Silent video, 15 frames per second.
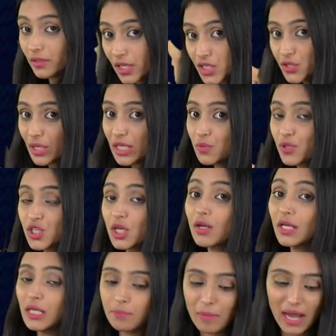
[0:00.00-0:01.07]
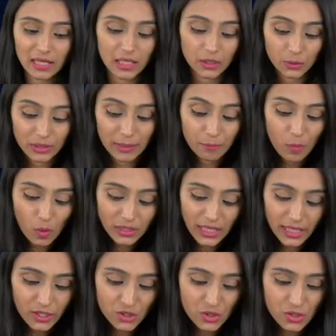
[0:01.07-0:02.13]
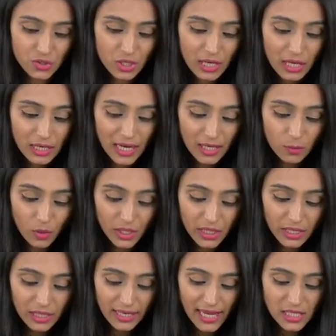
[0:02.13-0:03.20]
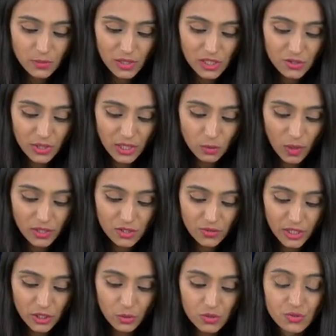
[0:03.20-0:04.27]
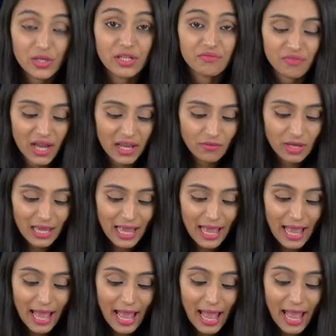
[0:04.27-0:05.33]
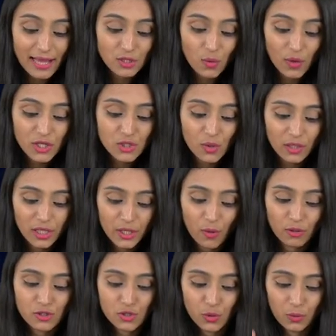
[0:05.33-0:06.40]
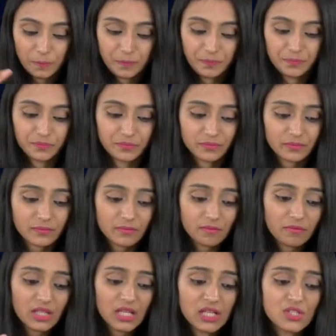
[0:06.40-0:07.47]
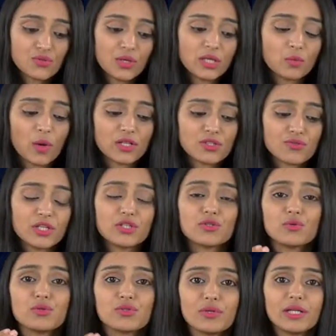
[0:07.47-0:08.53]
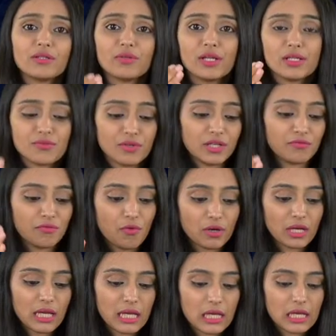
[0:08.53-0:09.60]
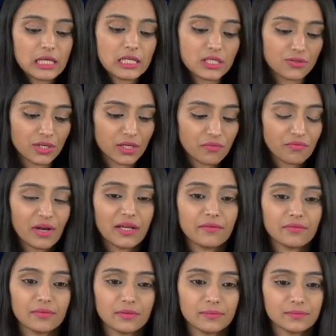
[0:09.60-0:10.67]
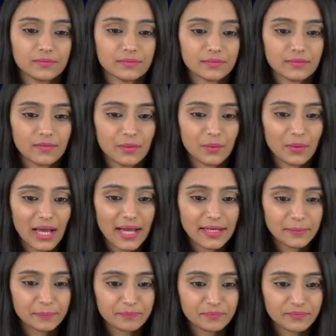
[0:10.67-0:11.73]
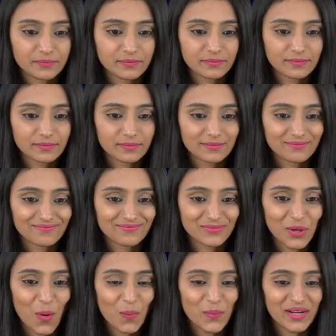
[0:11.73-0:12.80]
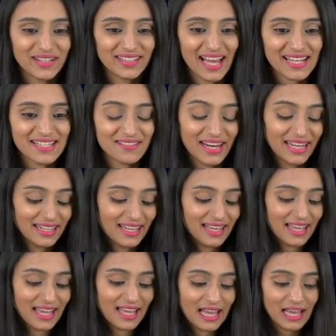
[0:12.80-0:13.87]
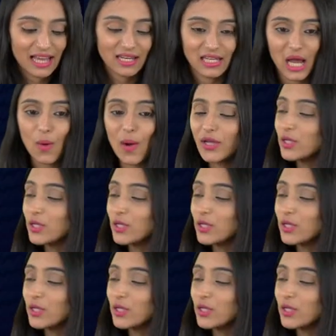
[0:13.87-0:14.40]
other streets which are running parallel to them, both directions, like vertically as well, street one, street two, street five, and horizontally also, street one, street two, street three, street four, street five, right? Open. That's great. Now,